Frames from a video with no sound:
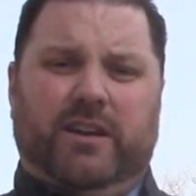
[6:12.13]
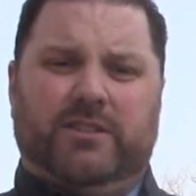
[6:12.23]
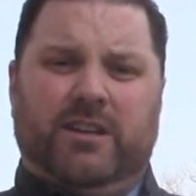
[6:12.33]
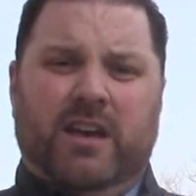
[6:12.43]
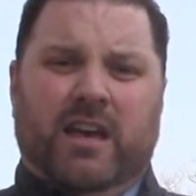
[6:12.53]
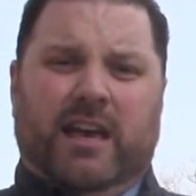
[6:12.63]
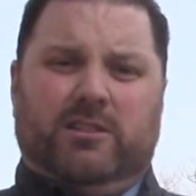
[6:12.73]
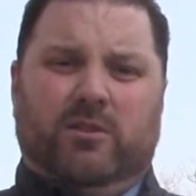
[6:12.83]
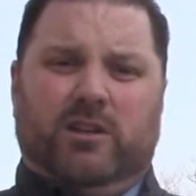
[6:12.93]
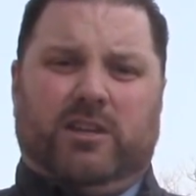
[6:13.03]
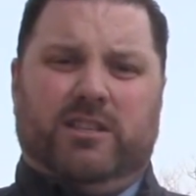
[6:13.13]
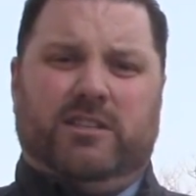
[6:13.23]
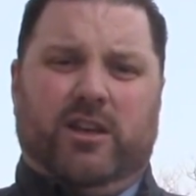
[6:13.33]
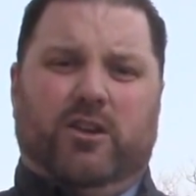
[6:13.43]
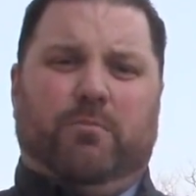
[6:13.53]
is
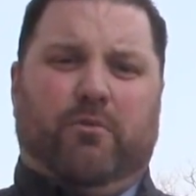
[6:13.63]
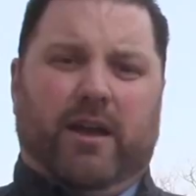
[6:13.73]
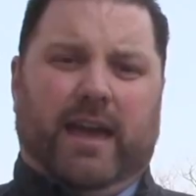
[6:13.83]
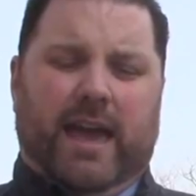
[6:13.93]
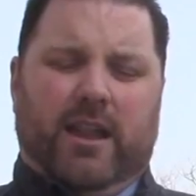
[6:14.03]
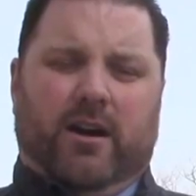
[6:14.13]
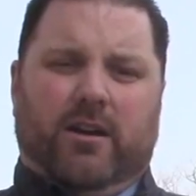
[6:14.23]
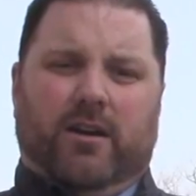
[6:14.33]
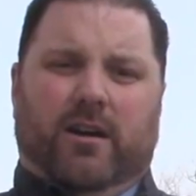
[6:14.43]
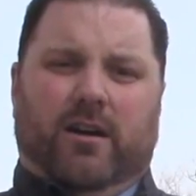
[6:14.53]
continue to bring in our